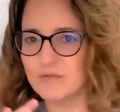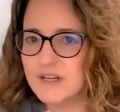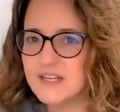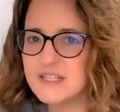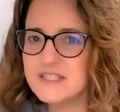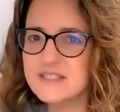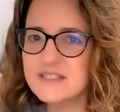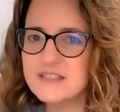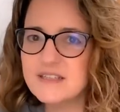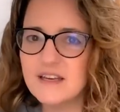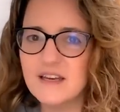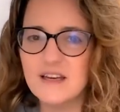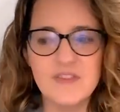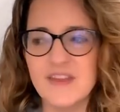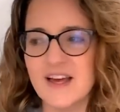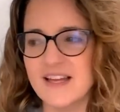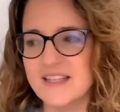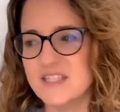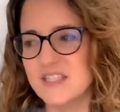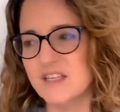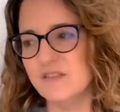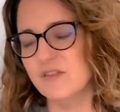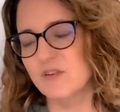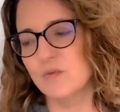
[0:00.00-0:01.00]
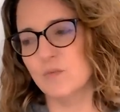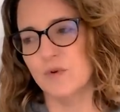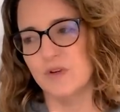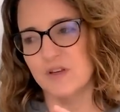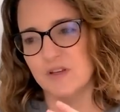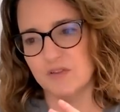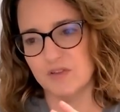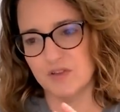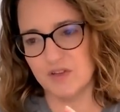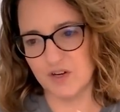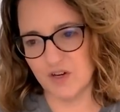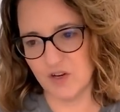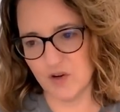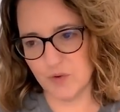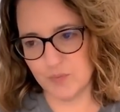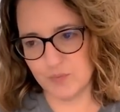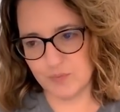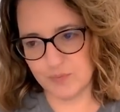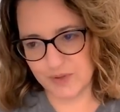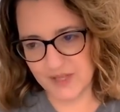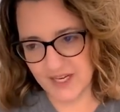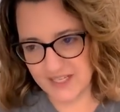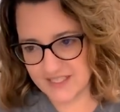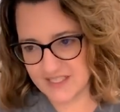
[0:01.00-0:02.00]
risk. That's even with, you know,
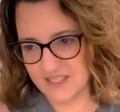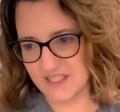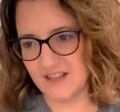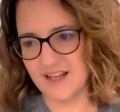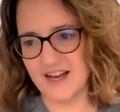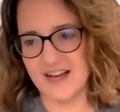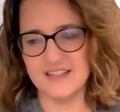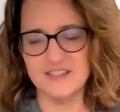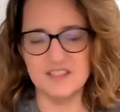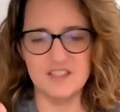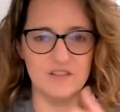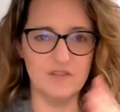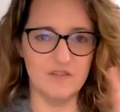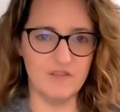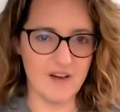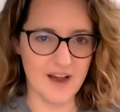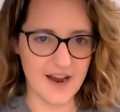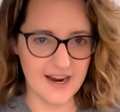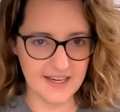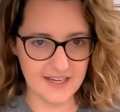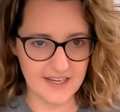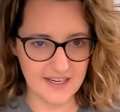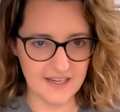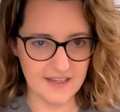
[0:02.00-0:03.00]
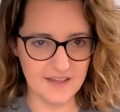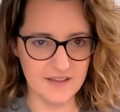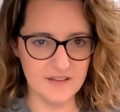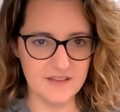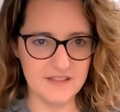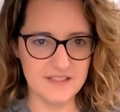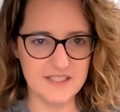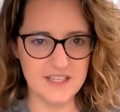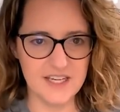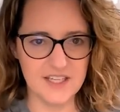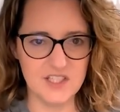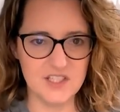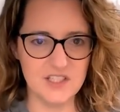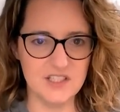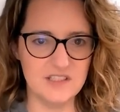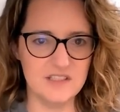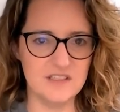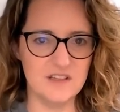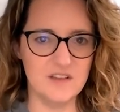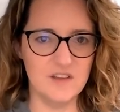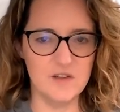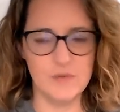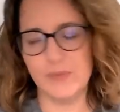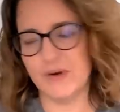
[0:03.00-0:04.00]
plexiglass dividing sections
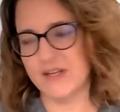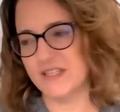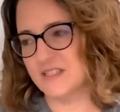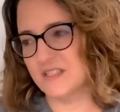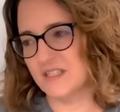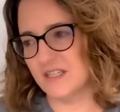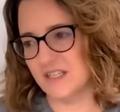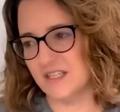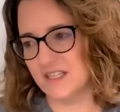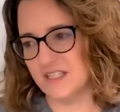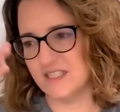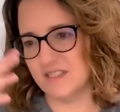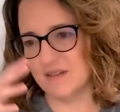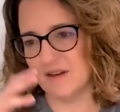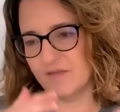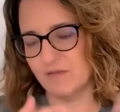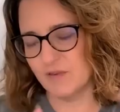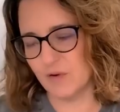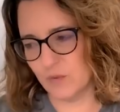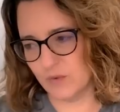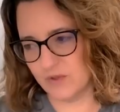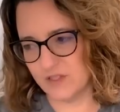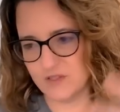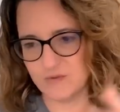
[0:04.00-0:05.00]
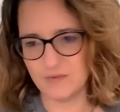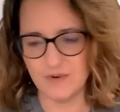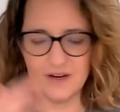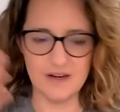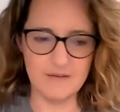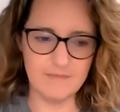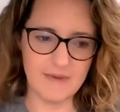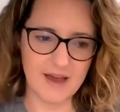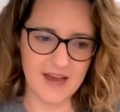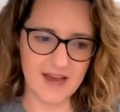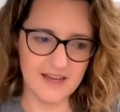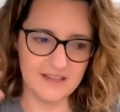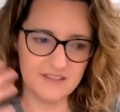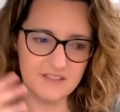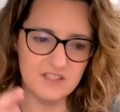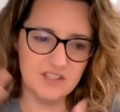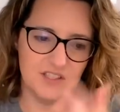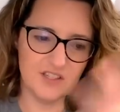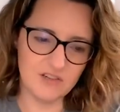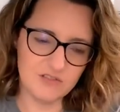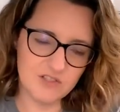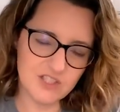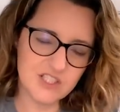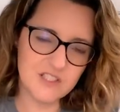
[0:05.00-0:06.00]
on the buses, everyone's wearing masks,
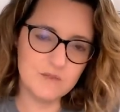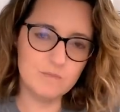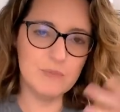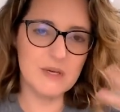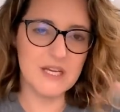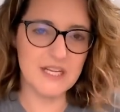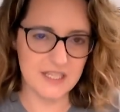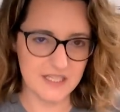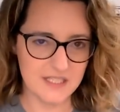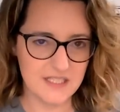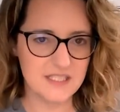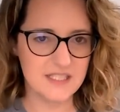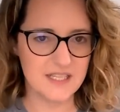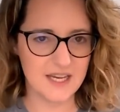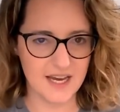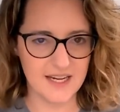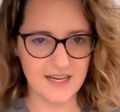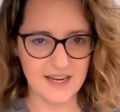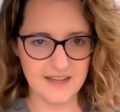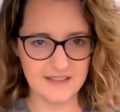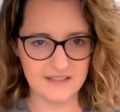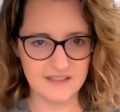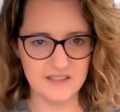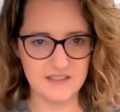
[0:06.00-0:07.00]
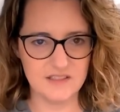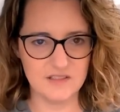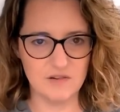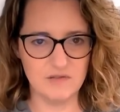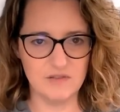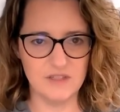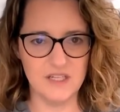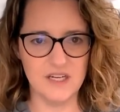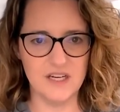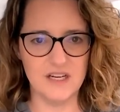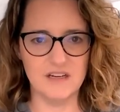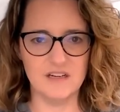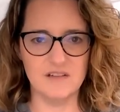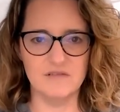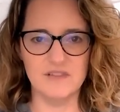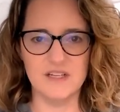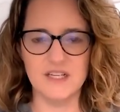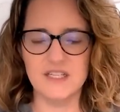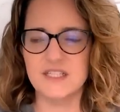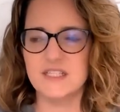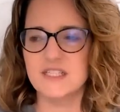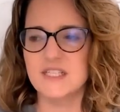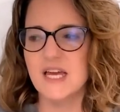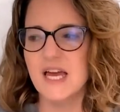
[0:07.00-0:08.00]
you know, just being inside has its own inherent
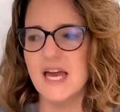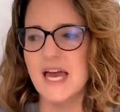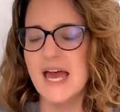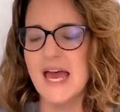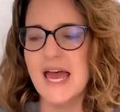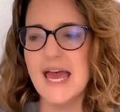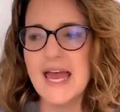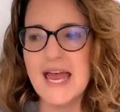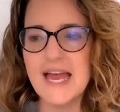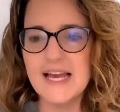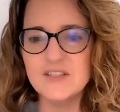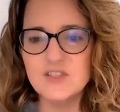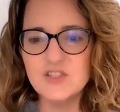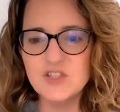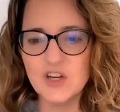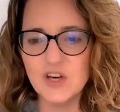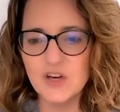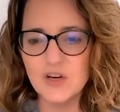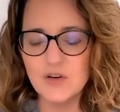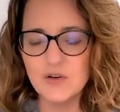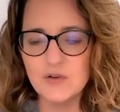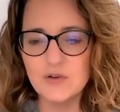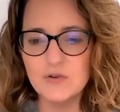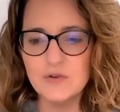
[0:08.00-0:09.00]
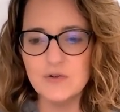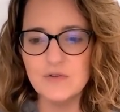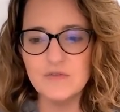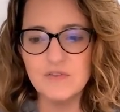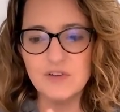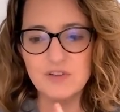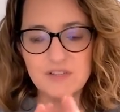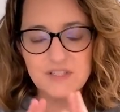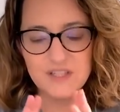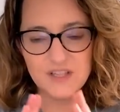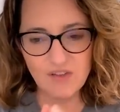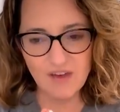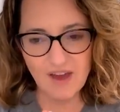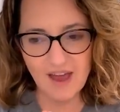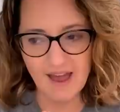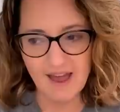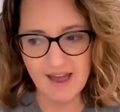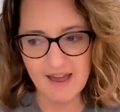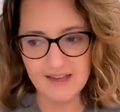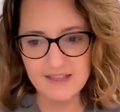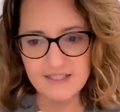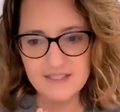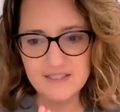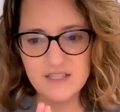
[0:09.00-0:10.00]
risk. And so there's
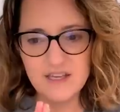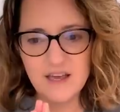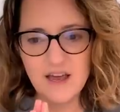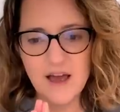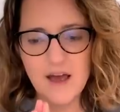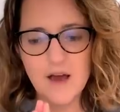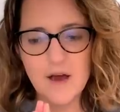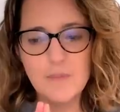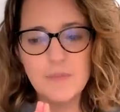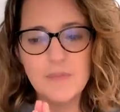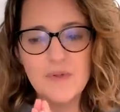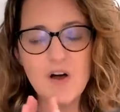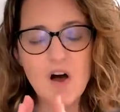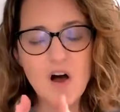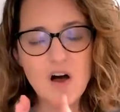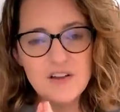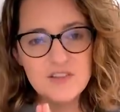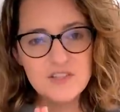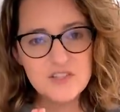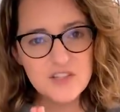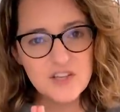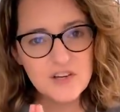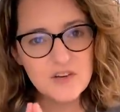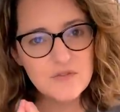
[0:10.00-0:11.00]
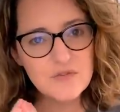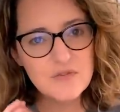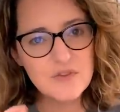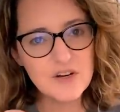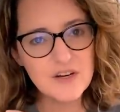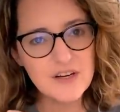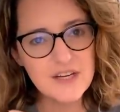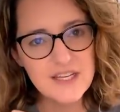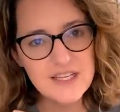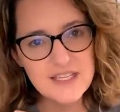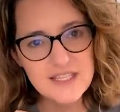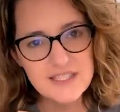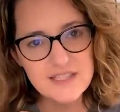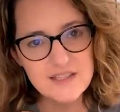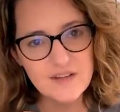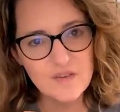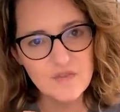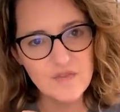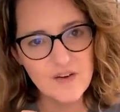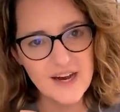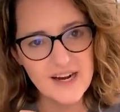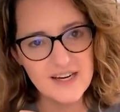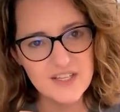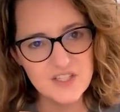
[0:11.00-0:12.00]
that. But also there is the
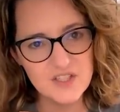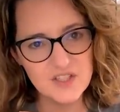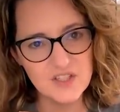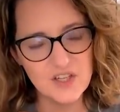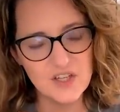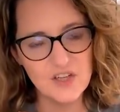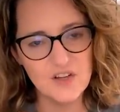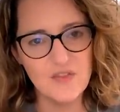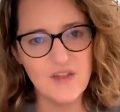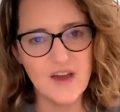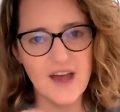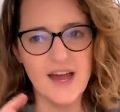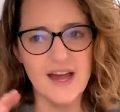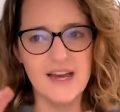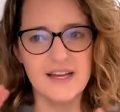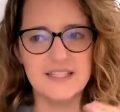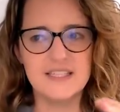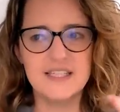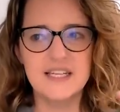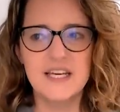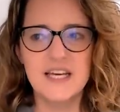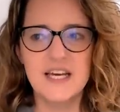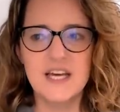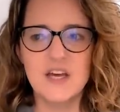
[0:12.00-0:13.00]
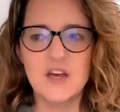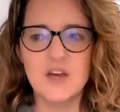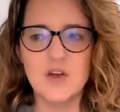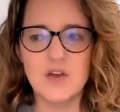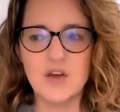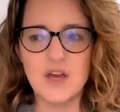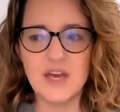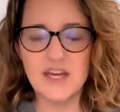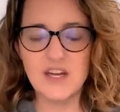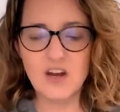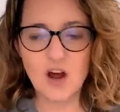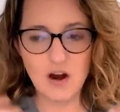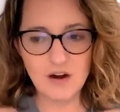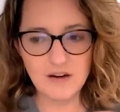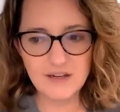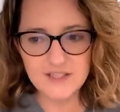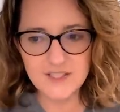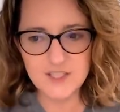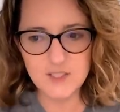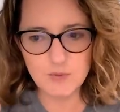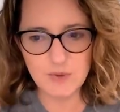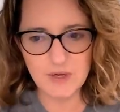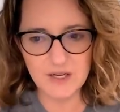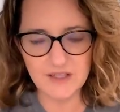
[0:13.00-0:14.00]
factor that in our
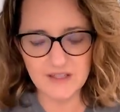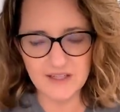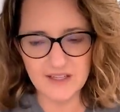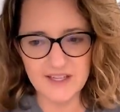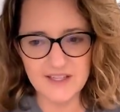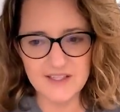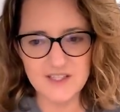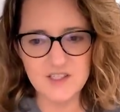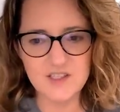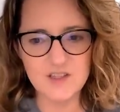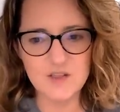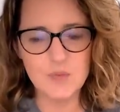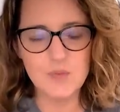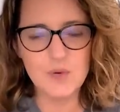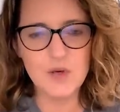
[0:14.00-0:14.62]
experience, the